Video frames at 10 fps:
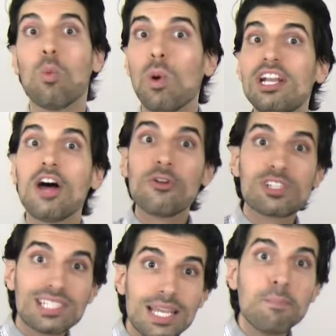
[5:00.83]
What other
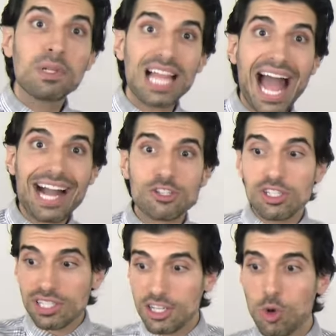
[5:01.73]
simple
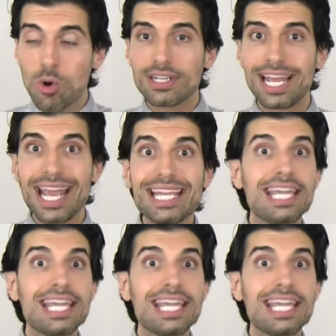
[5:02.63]
actions in your day